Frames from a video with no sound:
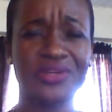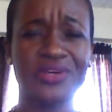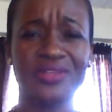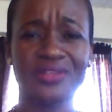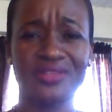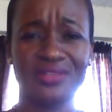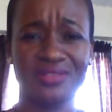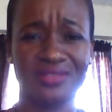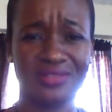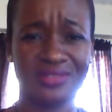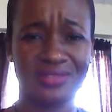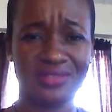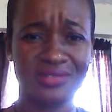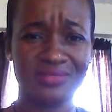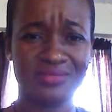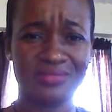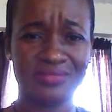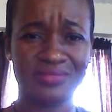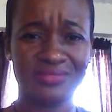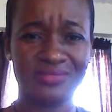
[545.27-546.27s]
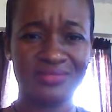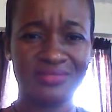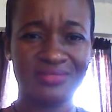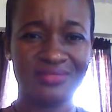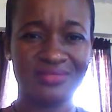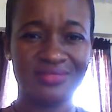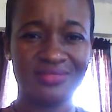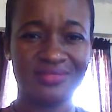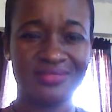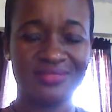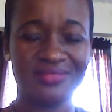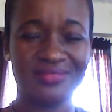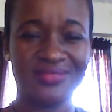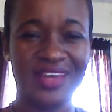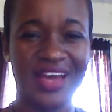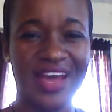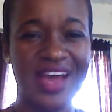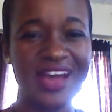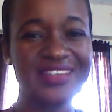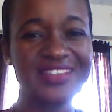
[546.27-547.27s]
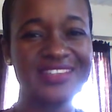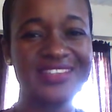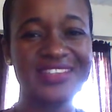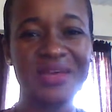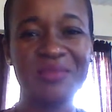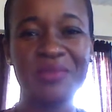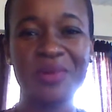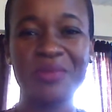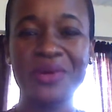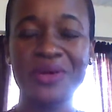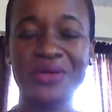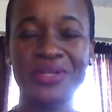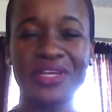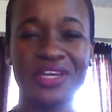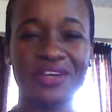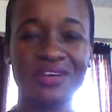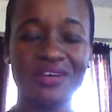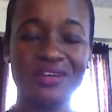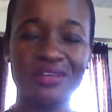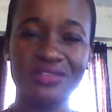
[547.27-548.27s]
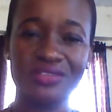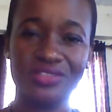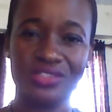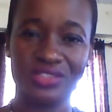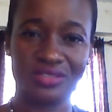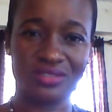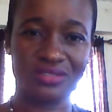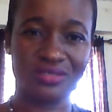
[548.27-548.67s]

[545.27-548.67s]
others. Ask them about their culture.